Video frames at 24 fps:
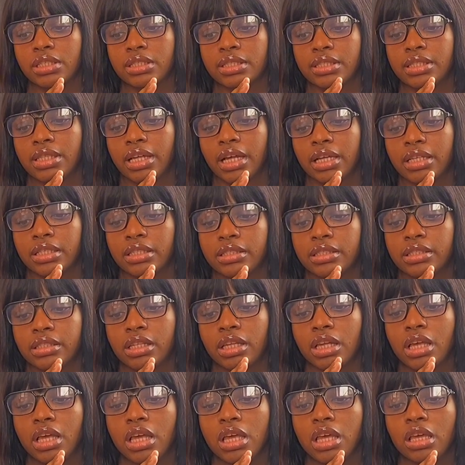is that
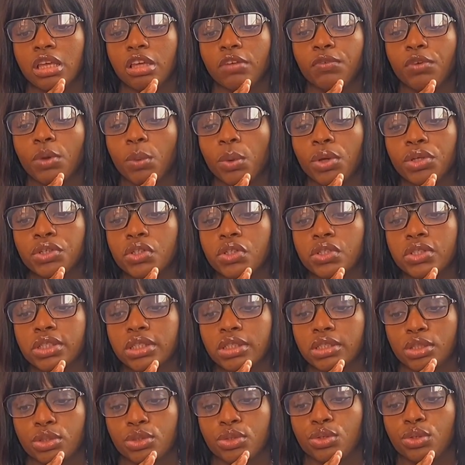if you're watching
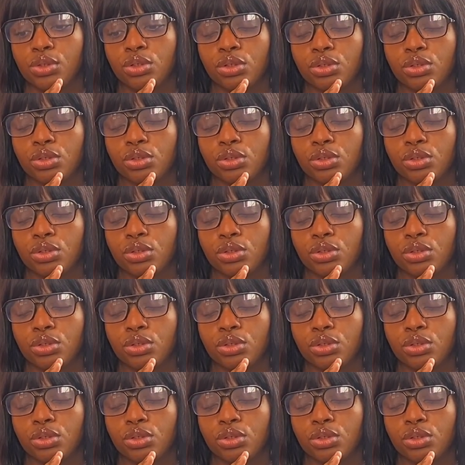season 2,